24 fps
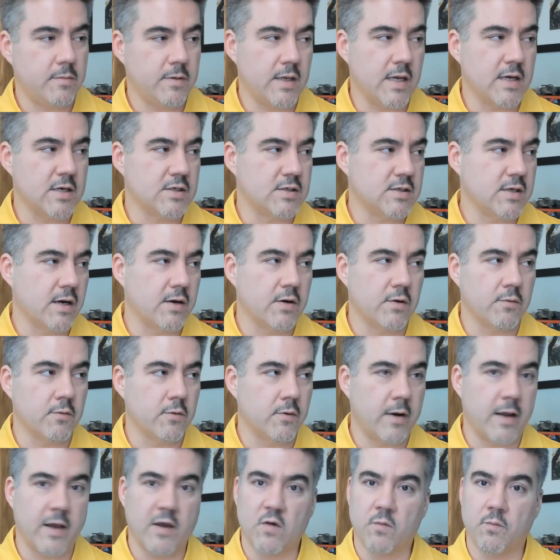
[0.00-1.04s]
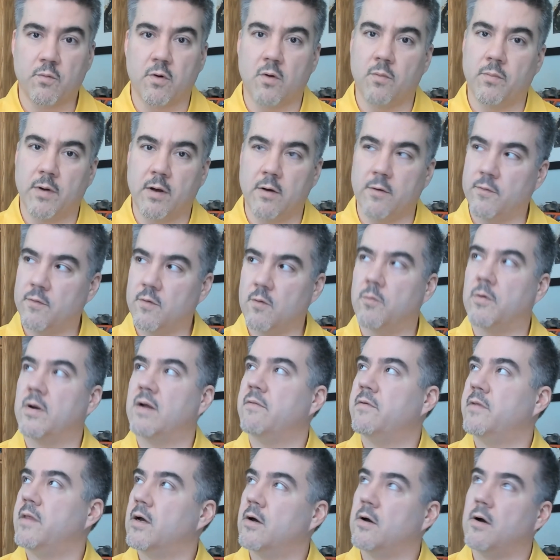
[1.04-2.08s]
Kickstarter or Hasbro Pulse or
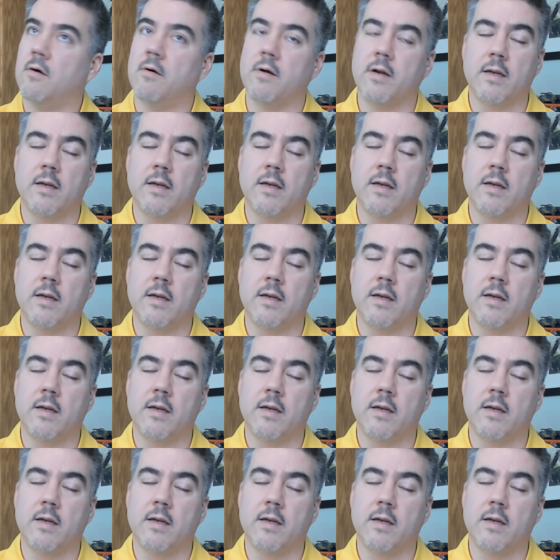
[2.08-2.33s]
whatever they're calling it.